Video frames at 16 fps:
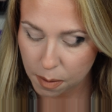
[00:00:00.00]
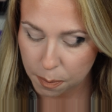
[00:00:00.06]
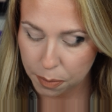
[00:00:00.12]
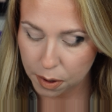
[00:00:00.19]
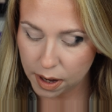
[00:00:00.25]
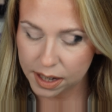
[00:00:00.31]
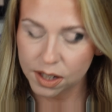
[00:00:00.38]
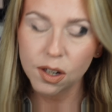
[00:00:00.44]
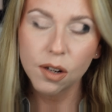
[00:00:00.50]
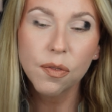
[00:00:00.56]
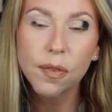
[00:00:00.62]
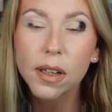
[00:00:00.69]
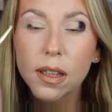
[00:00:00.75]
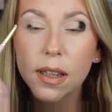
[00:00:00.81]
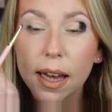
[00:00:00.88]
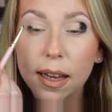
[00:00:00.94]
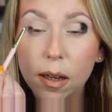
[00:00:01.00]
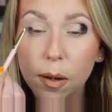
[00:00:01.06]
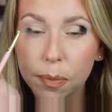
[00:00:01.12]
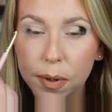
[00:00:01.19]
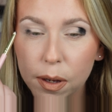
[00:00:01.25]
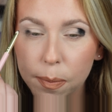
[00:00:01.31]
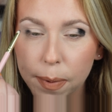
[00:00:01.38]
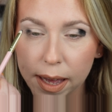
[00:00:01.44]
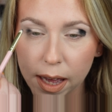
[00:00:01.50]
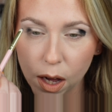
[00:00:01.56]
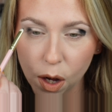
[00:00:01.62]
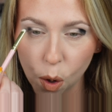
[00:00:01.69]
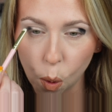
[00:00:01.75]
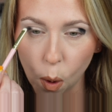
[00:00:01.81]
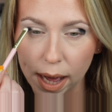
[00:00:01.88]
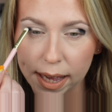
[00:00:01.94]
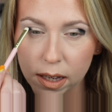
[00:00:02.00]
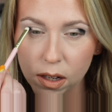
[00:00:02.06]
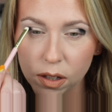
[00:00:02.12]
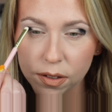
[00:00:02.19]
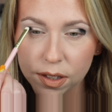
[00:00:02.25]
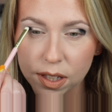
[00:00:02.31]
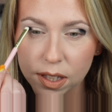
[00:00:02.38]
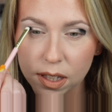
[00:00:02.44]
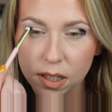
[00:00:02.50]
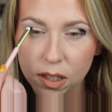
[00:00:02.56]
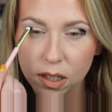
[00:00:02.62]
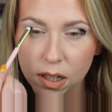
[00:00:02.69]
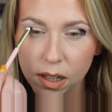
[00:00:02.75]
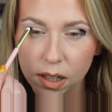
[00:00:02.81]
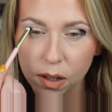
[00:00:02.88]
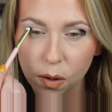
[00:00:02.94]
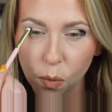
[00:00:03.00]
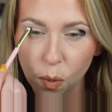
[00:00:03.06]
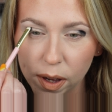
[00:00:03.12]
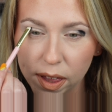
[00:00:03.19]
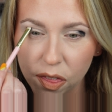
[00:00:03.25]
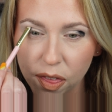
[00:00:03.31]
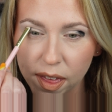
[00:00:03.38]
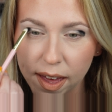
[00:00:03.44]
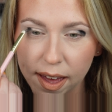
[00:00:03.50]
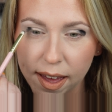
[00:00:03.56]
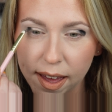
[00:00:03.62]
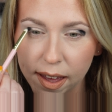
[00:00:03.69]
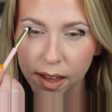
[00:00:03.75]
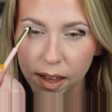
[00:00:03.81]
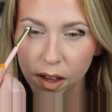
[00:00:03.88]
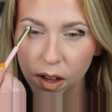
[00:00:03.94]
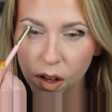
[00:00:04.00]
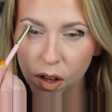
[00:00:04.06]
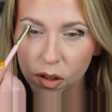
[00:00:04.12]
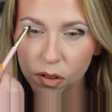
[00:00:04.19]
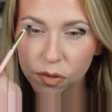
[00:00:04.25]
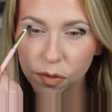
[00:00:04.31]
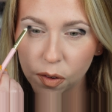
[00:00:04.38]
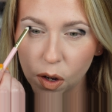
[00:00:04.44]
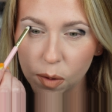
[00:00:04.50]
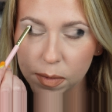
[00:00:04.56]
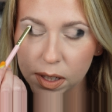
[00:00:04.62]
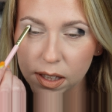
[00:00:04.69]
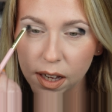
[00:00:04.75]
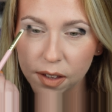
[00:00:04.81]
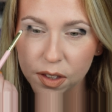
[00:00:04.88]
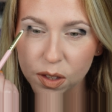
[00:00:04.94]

But I do feel like Beauty Bay are quite consistent with their formula.